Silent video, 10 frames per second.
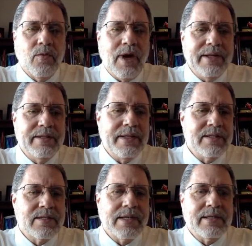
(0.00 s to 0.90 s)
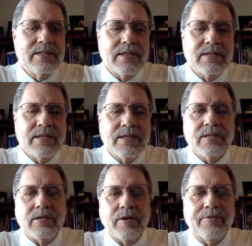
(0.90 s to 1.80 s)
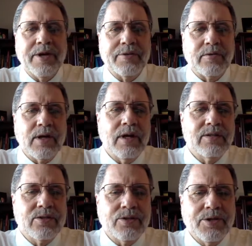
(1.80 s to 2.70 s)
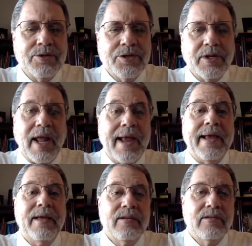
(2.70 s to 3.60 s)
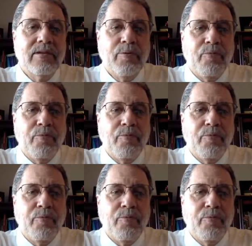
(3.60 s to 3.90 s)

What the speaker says: Why do these things exist in our federal constitution and